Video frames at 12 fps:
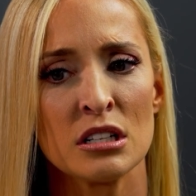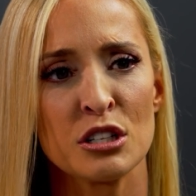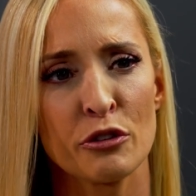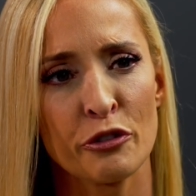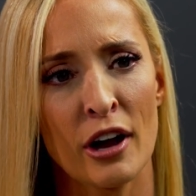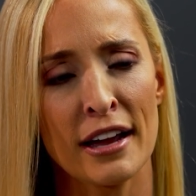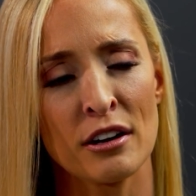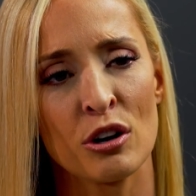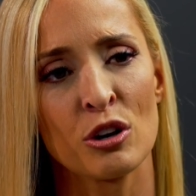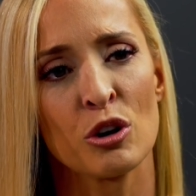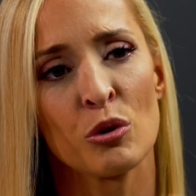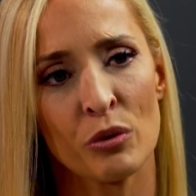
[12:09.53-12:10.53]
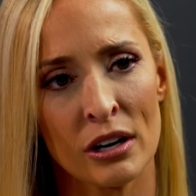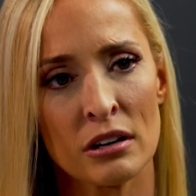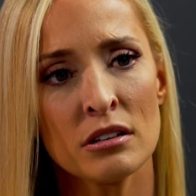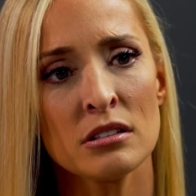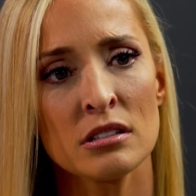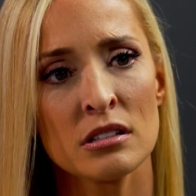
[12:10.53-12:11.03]
define our
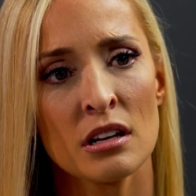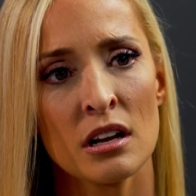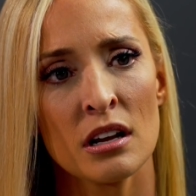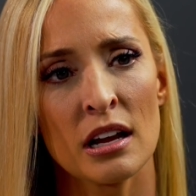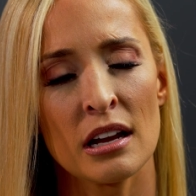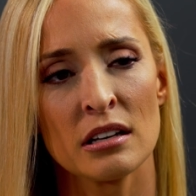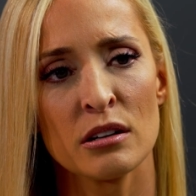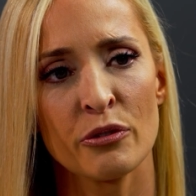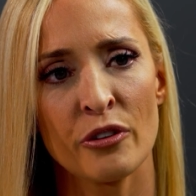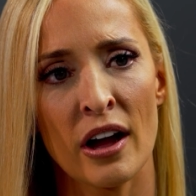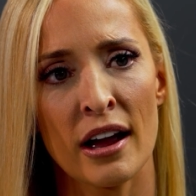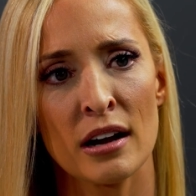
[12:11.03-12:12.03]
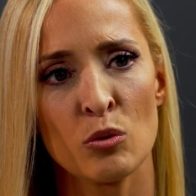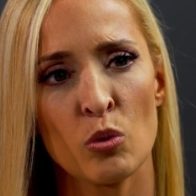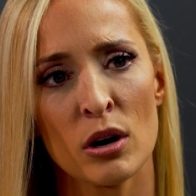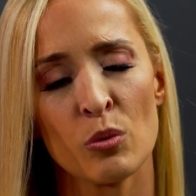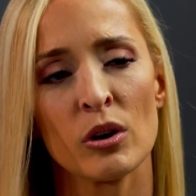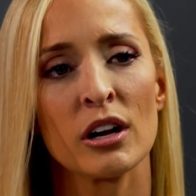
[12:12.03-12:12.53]
careers and define
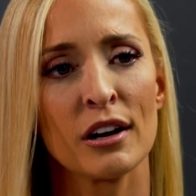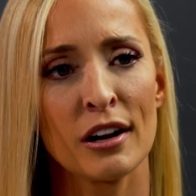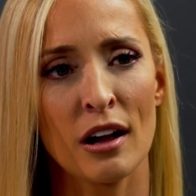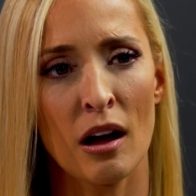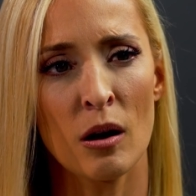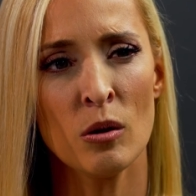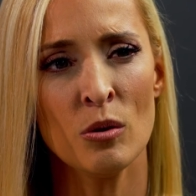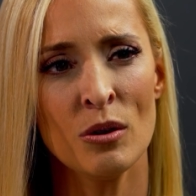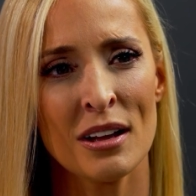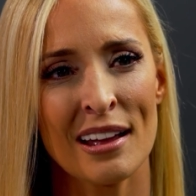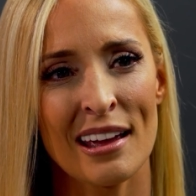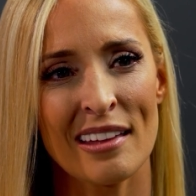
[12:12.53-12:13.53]
where we're gonna go.